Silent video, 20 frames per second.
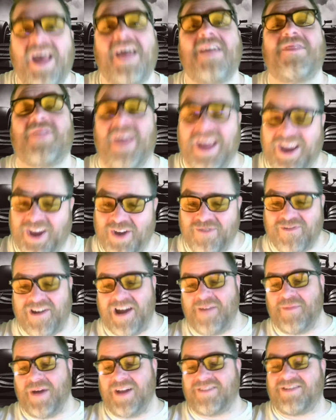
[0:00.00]
Thank you very
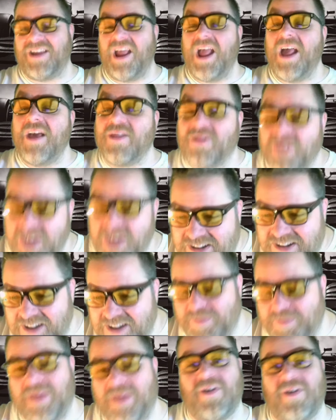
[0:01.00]
much. This has
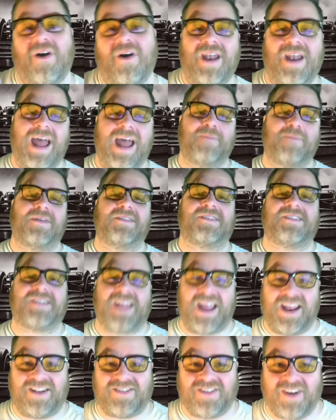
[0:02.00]
been the Hot Lap.
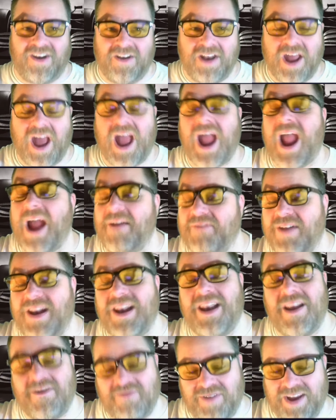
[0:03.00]
Stay tuned. Have a
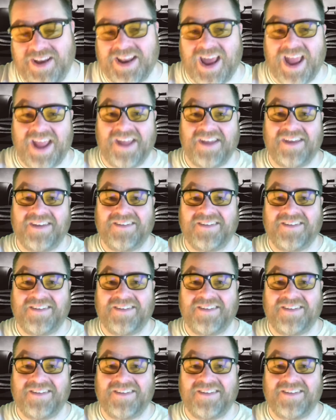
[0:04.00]
lovely day.